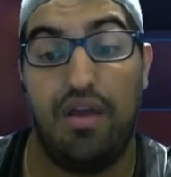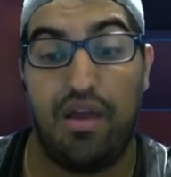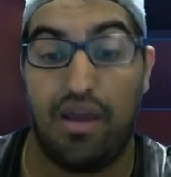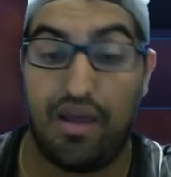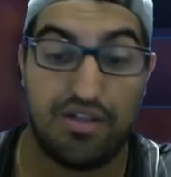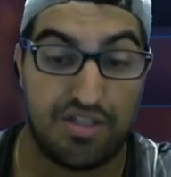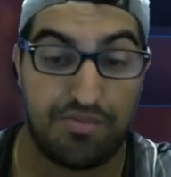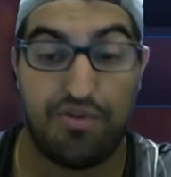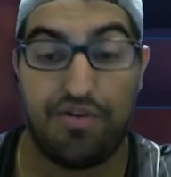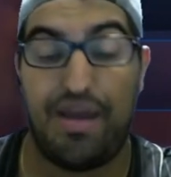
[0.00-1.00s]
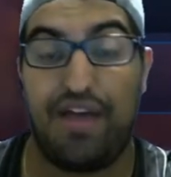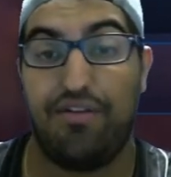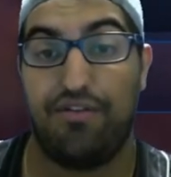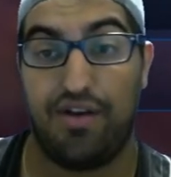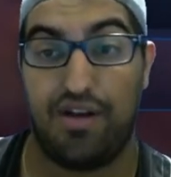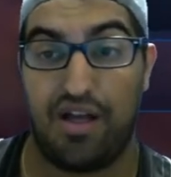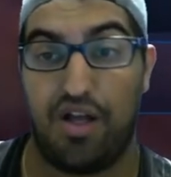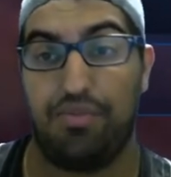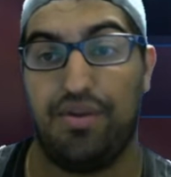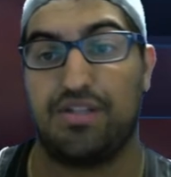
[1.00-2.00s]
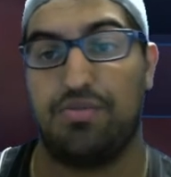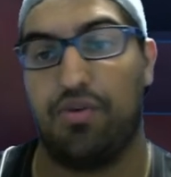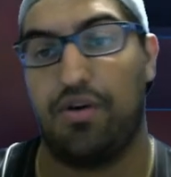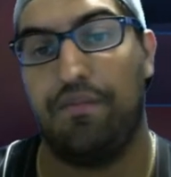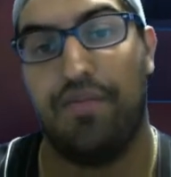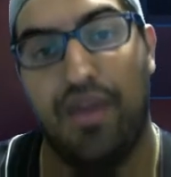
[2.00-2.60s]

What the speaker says: And just to prove I'm having fun, I'll blitz more,